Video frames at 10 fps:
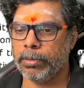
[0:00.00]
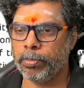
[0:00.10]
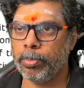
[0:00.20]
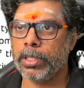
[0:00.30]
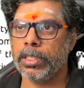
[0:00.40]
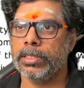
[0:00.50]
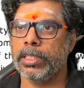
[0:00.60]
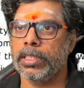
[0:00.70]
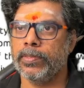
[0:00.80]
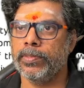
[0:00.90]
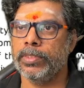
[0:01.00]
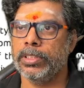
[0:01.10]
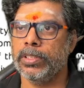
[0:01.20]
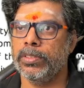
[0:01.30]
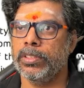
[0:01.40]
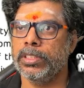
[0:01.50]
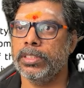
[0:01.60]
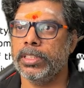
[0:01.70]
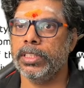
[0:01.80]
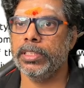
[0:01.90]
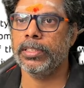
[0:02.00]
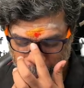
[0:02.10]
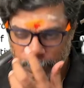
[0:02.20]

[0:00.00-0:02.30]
important thing which you need to see.